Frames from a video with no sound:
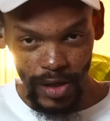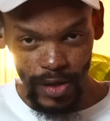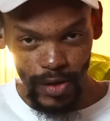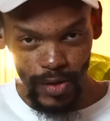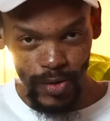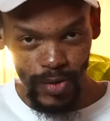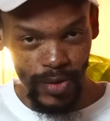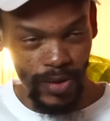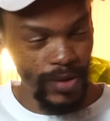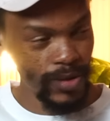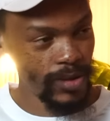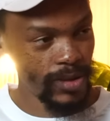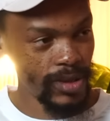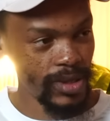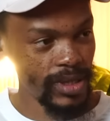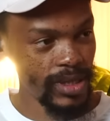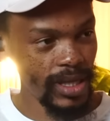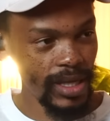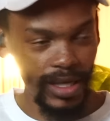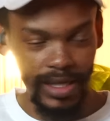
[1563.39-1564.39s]
to
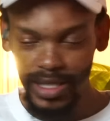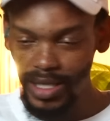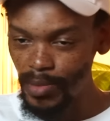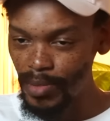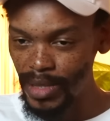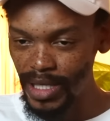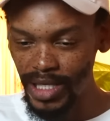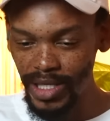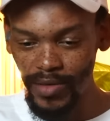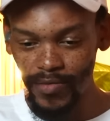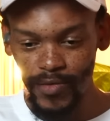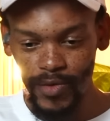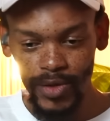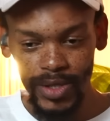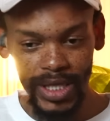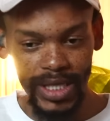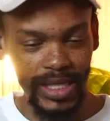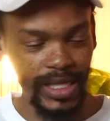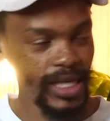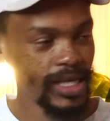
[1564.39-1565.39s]
some interviews
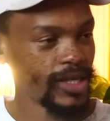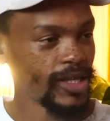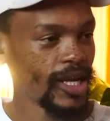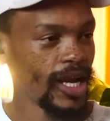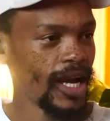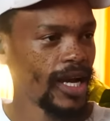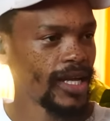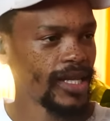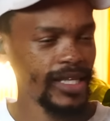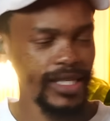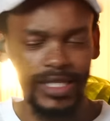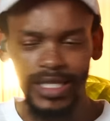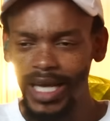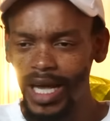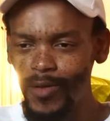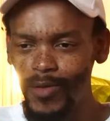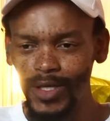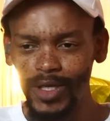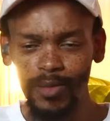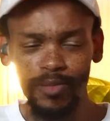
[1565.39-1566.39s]
and said, "Yeah, this guy
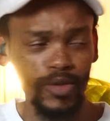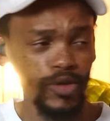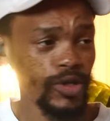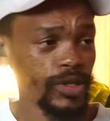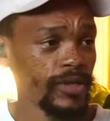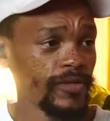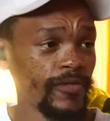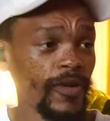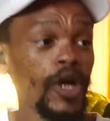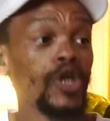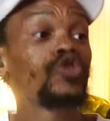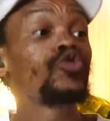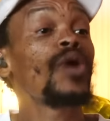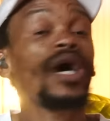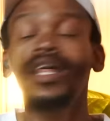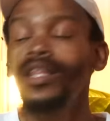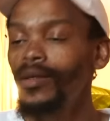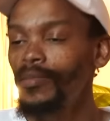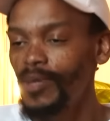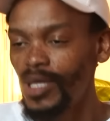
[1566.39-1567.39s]
was abusive to
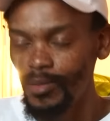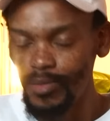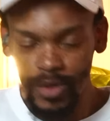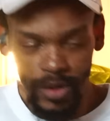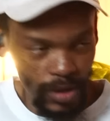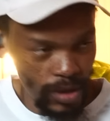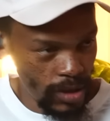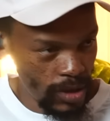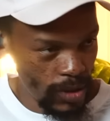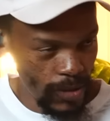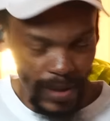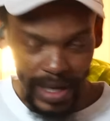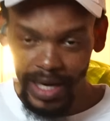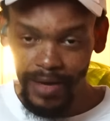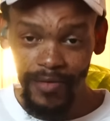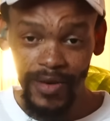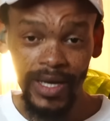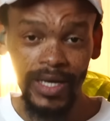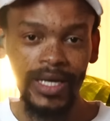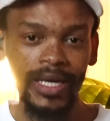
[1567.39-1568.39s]
other people,
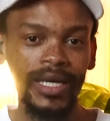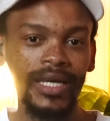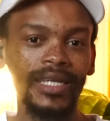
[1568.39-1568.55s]
whatever."